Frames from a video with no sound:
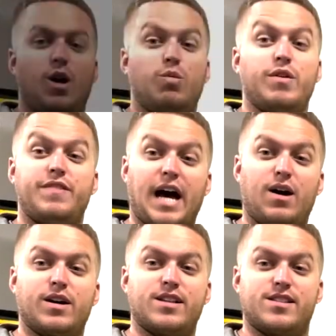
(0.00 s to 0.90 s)
We've now
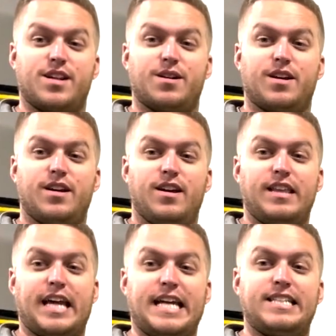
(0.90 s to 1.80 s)
considered
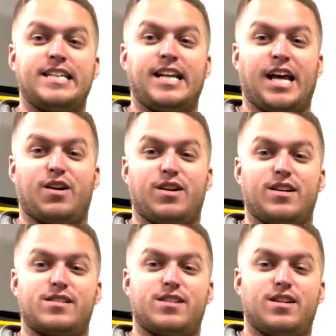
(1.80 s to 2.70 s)
the 18
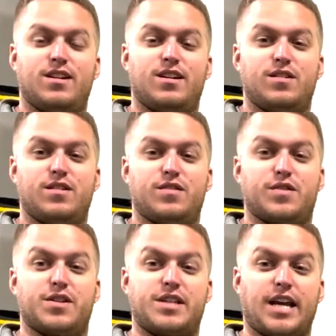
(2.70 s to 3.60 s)
areas for
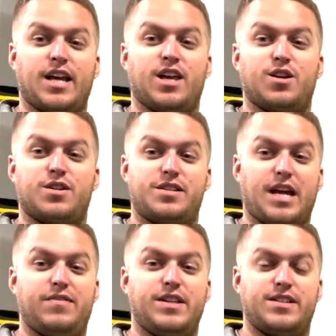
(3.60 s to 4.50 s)
setting your
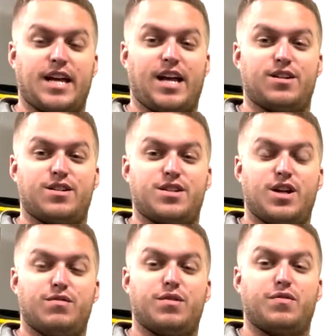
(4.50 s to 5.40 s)
safety standards
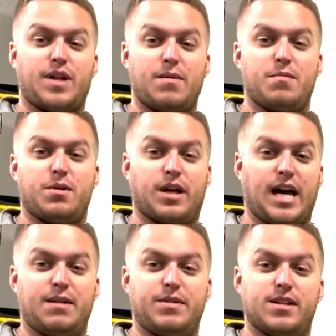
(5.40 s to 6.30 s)
for flammable
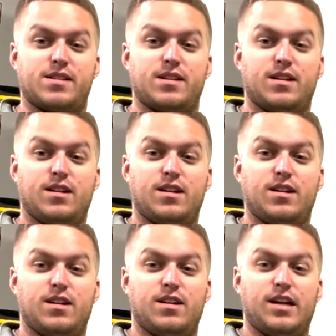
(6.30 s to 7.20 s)
cabinets.
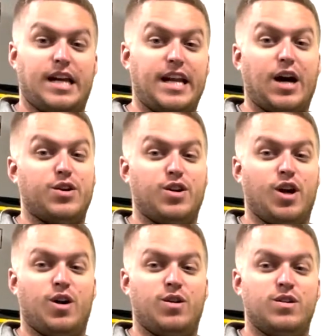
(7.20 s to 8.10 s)
And now you know,